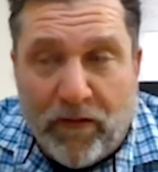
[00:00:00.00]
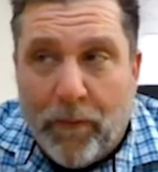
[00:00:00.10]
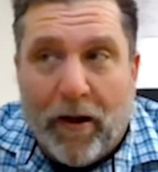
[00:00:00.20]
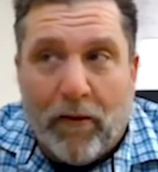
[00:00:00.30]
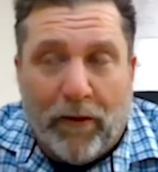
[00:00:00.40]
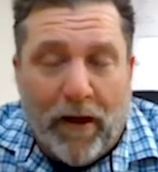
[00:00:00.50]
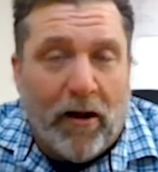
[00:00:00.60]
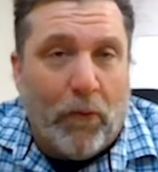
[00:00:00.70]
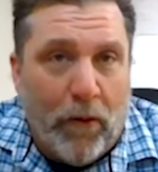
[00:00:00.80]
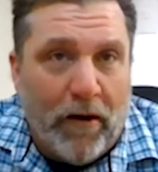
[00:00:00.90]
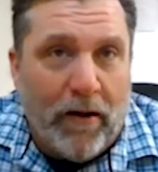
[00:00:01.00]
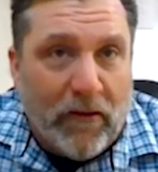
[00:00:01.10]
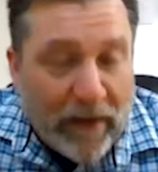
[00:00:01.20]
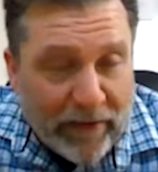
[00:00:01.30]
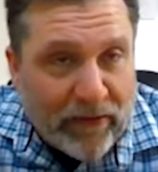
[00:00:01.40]
you better plan on winning at
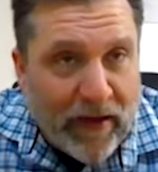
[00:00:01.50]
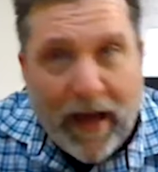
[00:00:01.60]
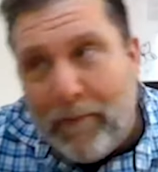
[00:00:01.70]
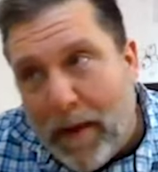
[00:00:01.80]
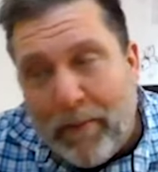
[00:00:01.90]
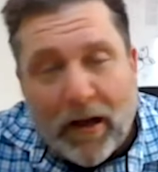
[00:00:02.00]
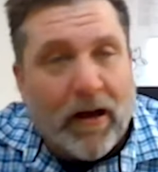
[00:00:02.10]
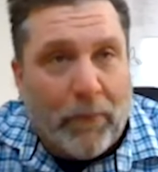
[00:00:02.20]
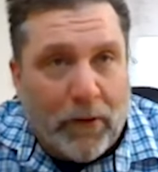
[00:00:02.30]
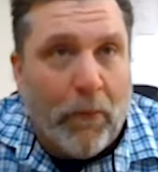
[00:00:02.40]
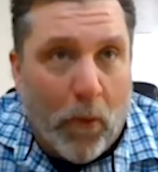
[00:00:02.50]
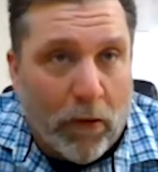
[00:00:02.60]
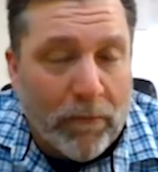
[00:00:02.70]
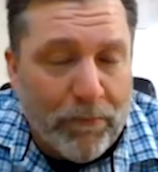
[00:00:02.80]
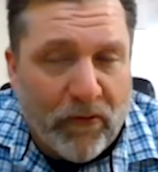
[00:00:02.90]
least that and maybe a couple of more.